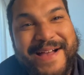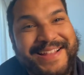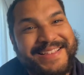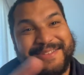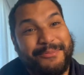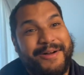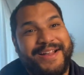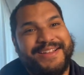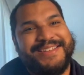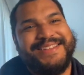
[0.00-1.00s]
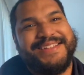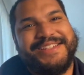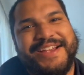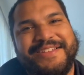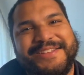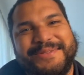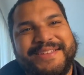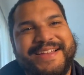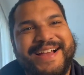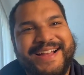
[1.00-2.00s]
I want to share this with
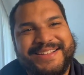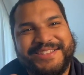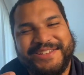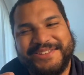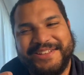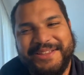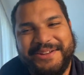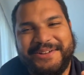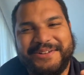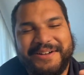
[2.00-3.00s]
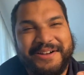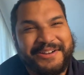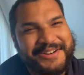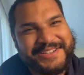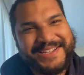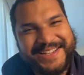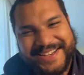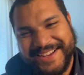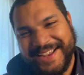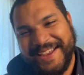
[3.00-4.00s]
you guys. There's a little
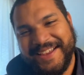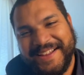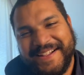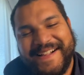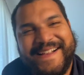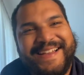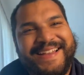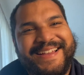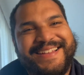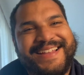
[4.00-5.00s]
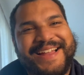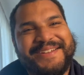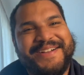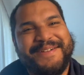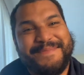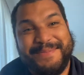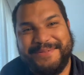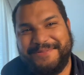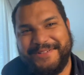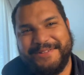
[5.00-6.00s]
cursing, and I don't know how people
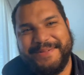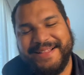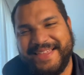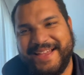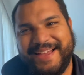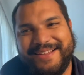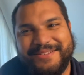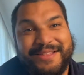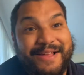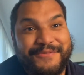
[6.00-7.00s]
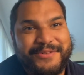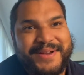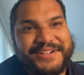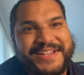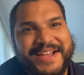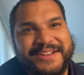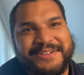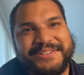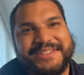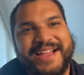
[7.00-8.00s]
feel about that. That view my
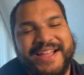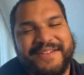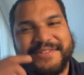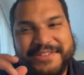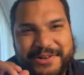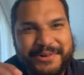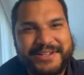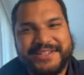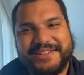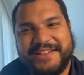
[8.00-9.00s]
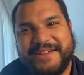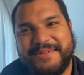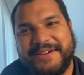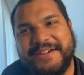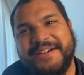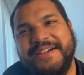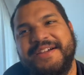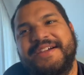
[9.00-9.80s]
channel. Just thought I'd give a quick disclaimer.